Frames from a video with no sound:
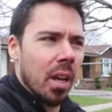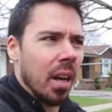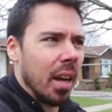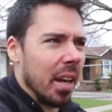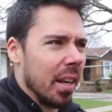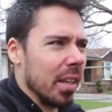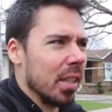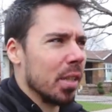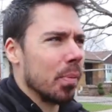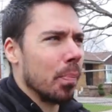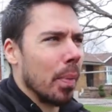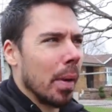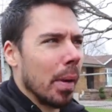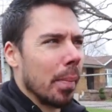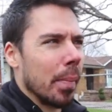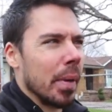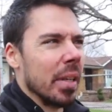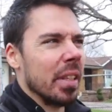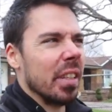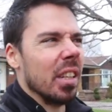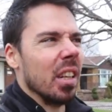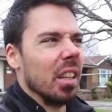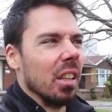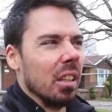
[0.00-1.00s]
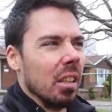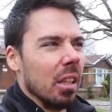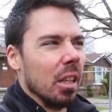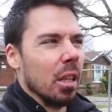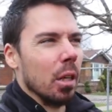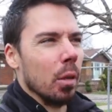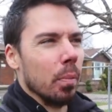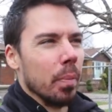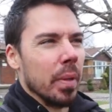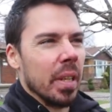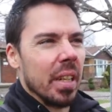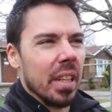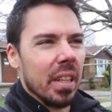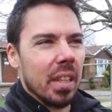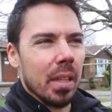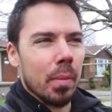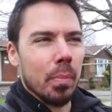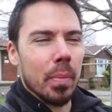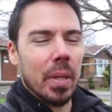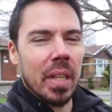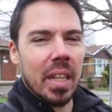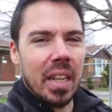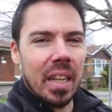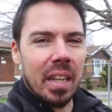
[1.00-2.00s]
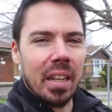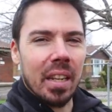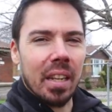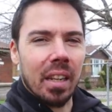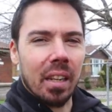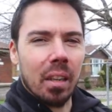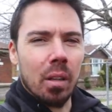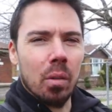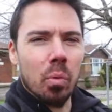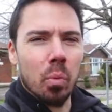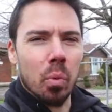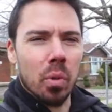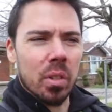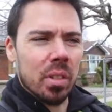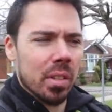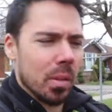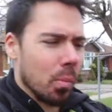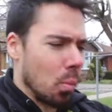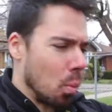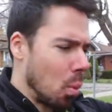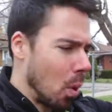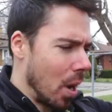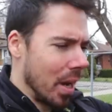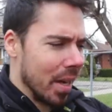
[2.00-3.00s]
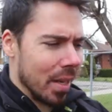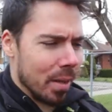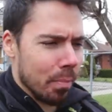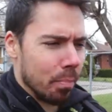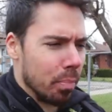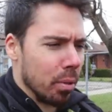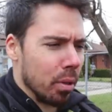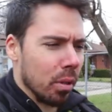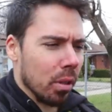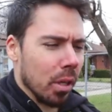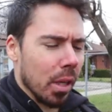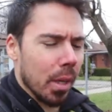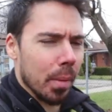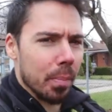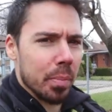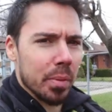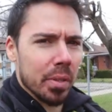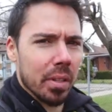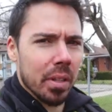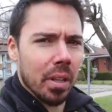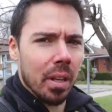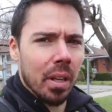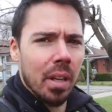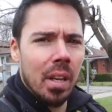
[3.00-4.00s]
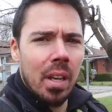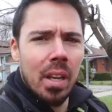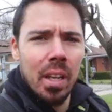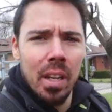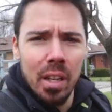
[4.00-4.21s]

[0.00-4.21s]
I experimented a little bit in the beginning with some weighted pull-ups and